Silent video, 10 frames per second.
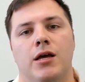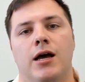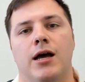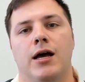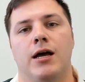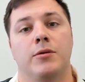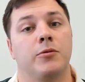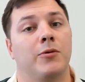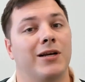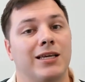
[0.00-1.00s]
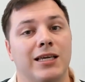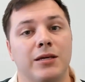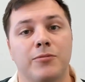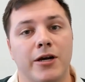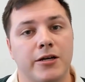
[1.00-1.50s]
You want to
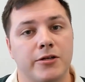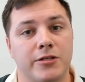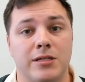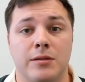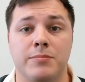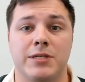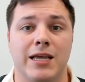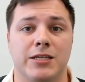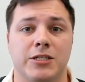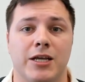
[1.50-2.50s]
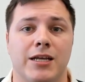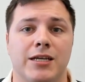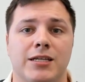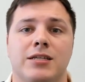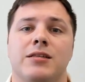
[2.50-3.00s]
keep records substantiated.